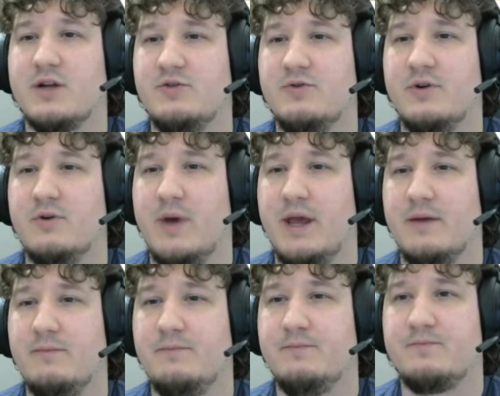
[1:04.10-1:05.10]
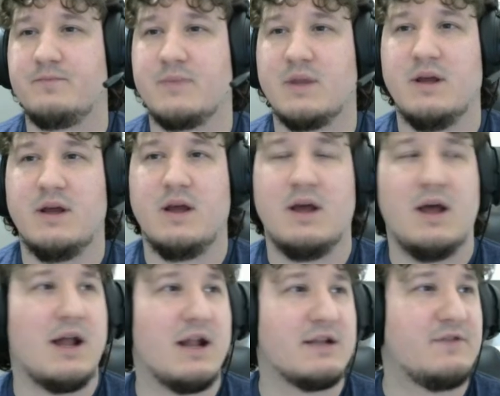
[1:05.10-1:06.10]
2 and awaken.
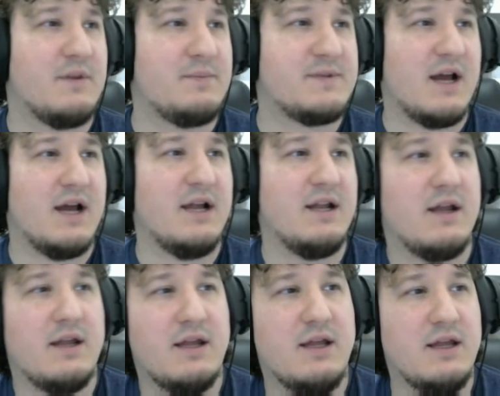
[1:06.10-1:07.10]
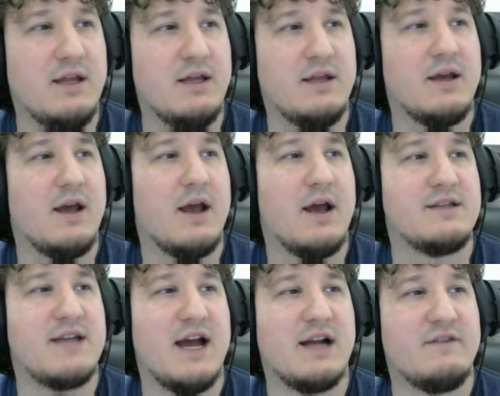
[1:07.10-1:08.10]
And on his flip side, he
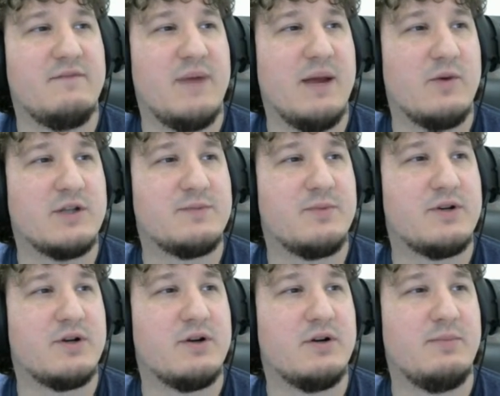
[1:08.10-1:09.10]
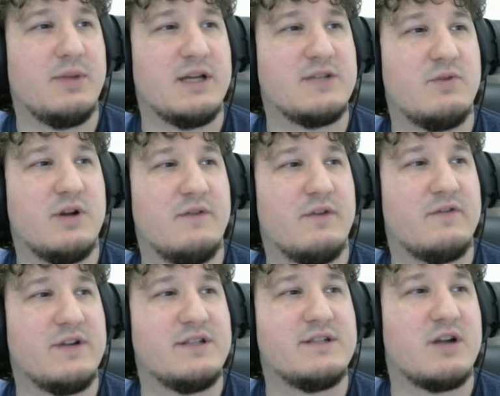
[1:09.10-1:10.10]
has active main once per turn. Place one of your
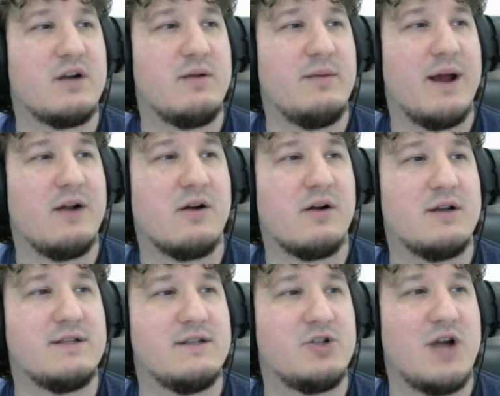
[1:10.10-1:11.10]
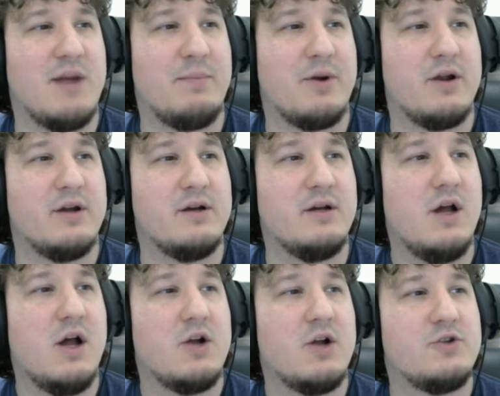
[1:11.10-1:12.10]
Frieza's Army battle cards in the drop area.
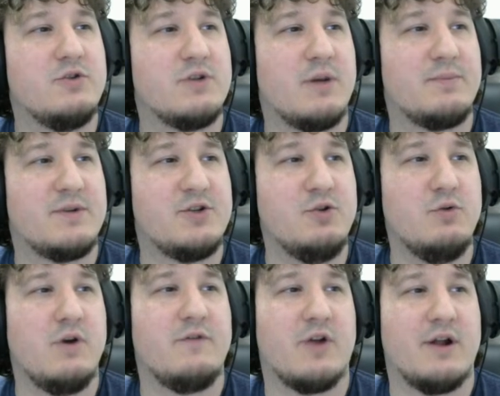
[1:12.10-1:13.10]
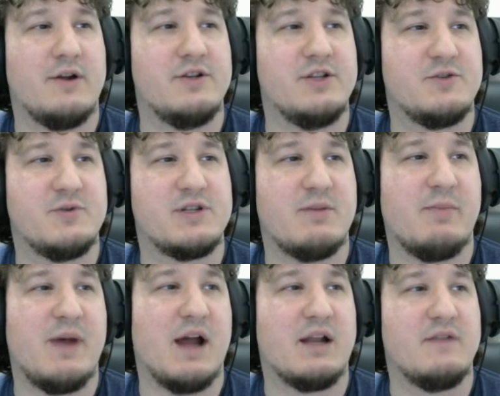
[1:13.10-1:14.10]
Choose up to 2 of your energies, switch them
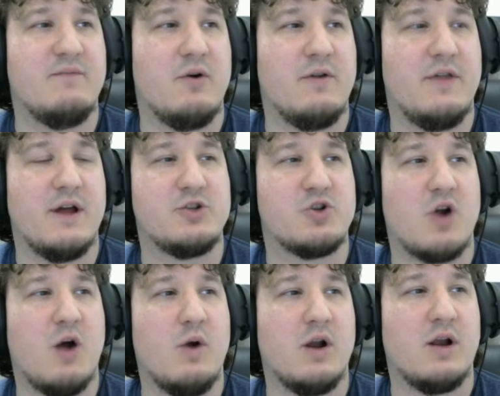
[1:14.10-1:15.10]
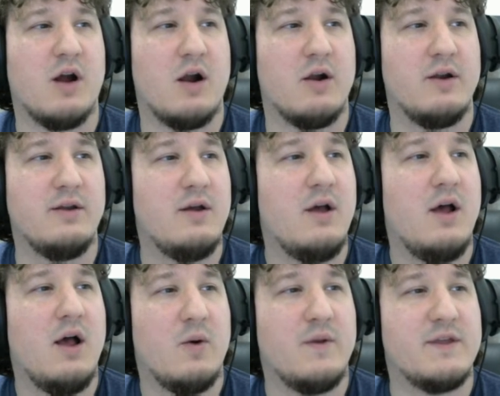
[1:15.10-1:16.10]
to active mode, then draw 1 card.
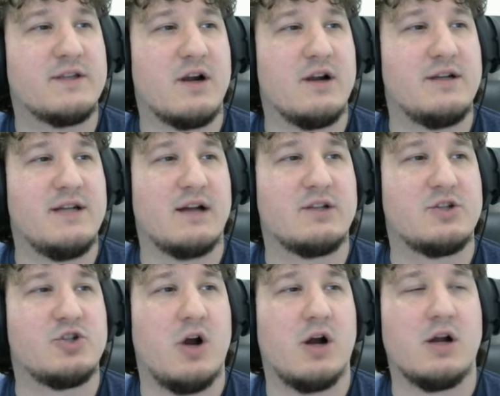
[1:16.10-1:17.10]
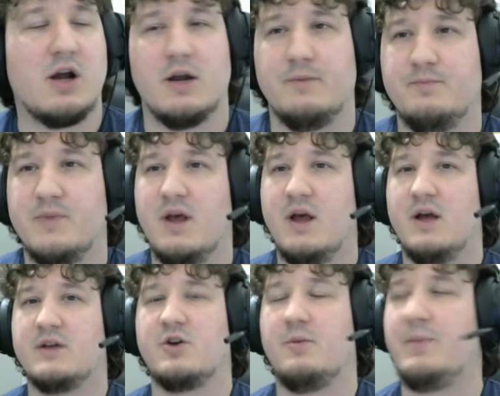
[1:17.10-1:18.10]
When this card attacks, draw a card.
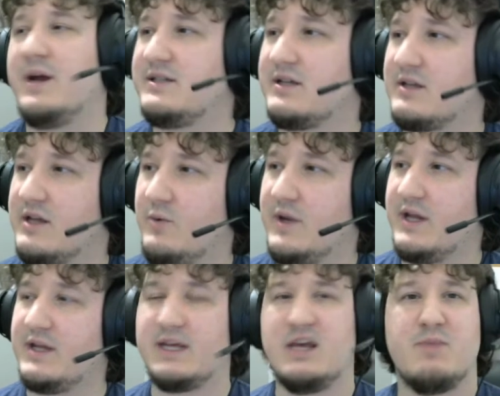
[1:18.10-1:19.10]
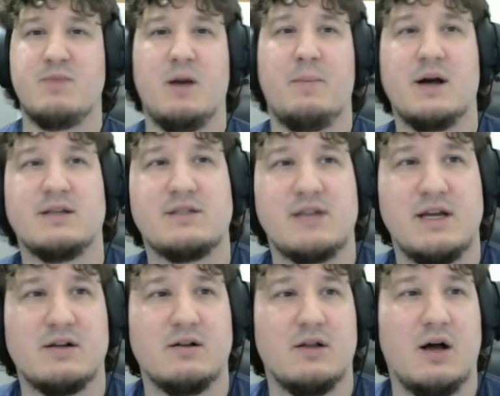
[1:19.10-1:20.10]
So basically, we need to keep up a
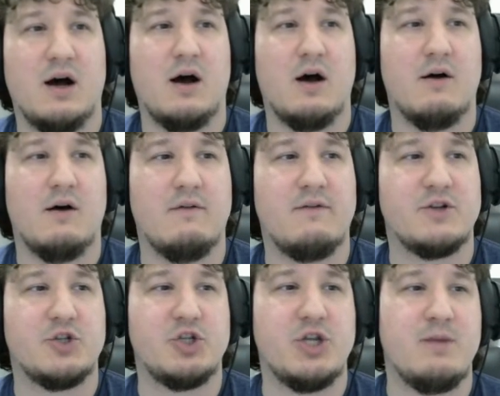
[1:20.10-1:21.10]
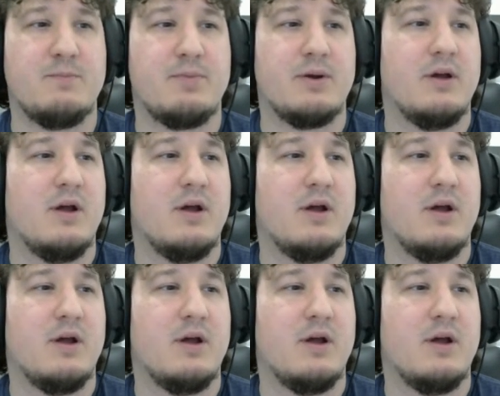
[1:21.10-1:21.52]
cycle of cheap,